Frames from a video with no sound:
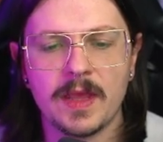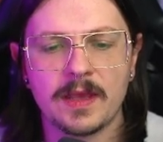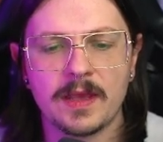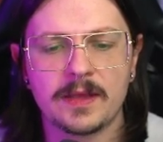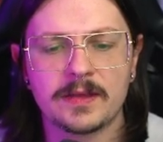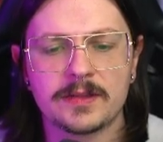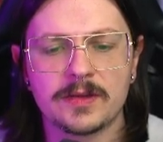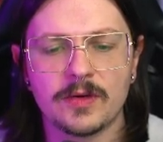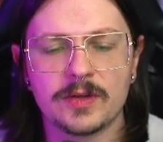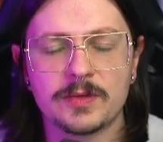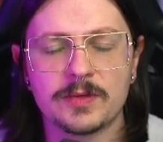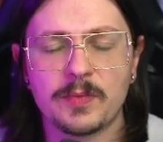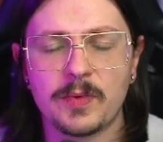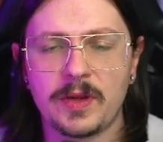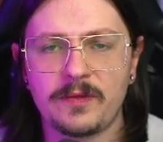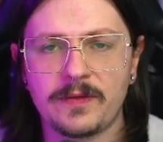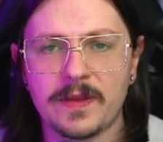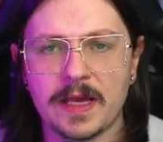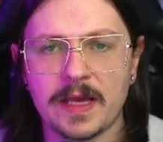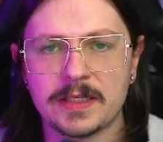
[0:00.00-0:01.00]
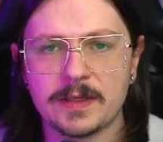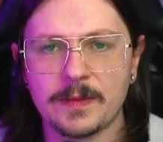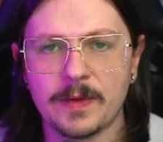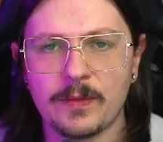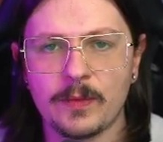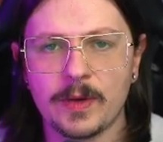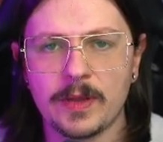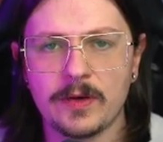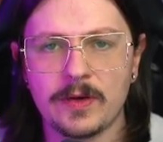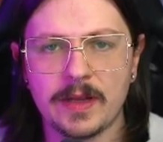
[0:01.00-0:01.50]
So it's pretty flexible
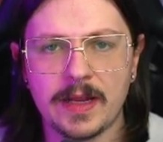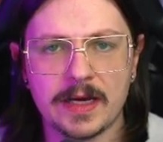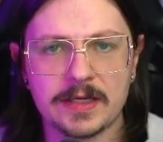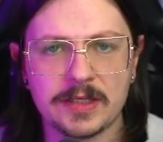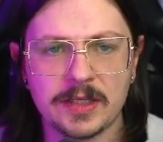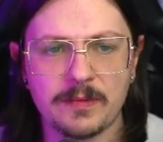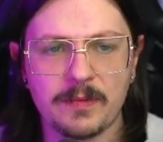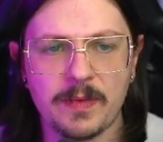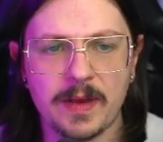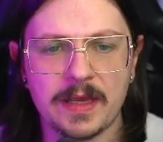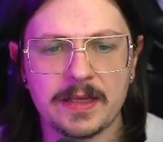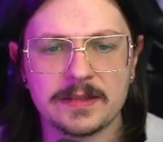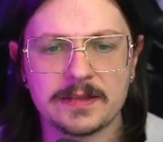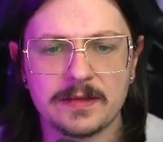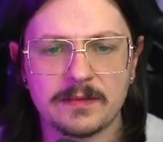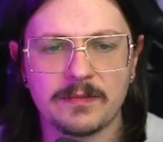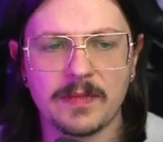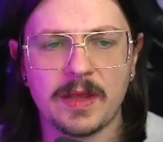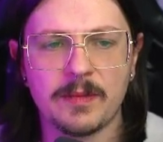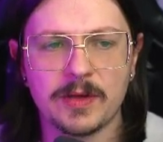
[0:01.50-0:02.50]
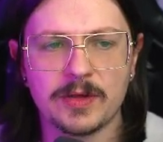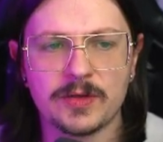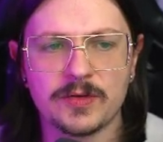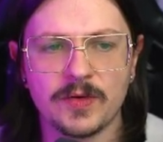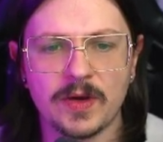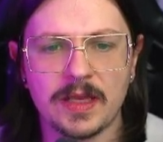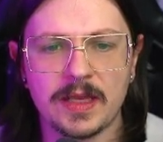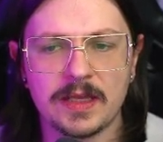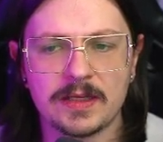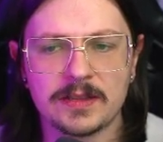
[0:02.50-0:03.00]
what you can actually paste
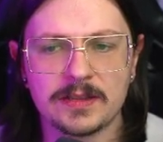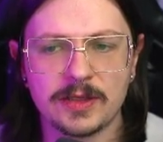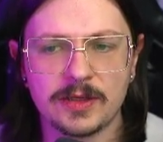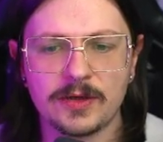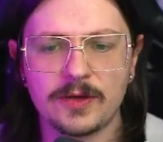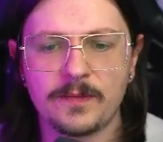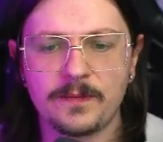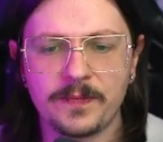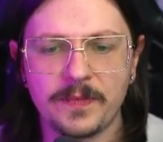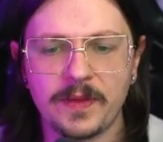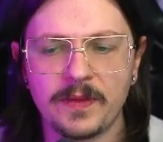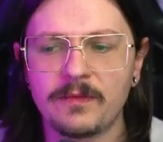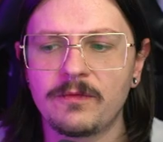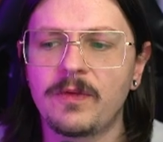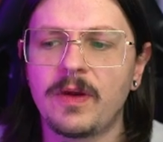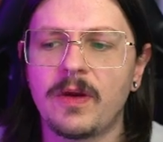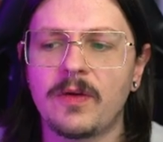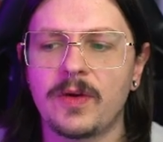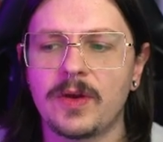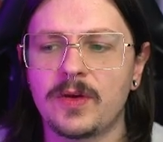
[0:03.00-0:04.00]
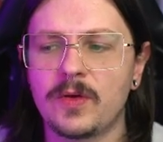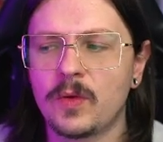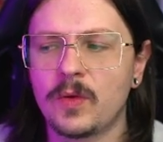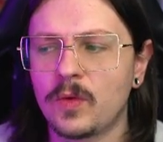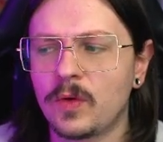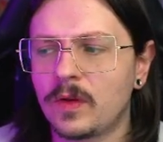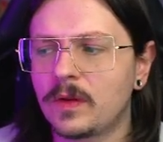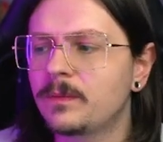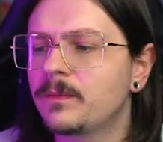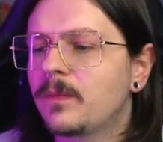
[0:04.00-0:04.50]
imagery into. Very
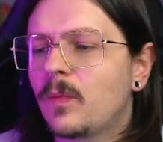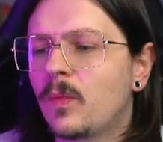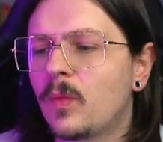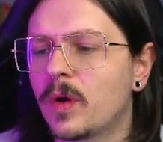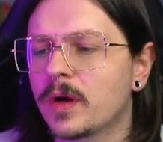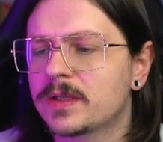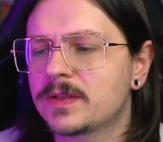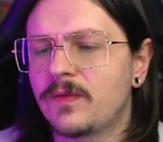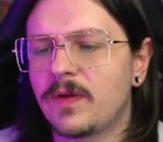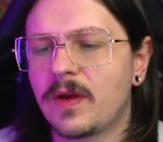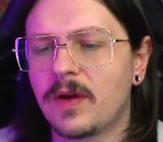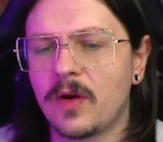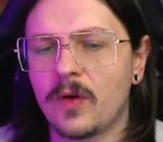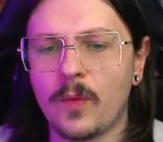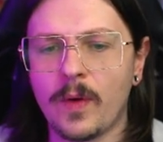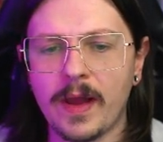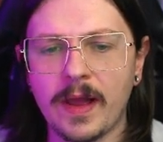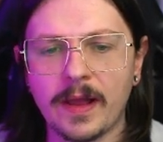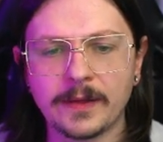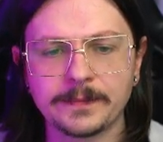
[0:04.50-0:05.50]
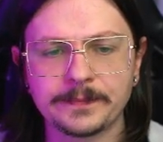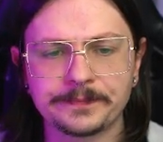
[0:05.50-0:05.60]
cool, works very well.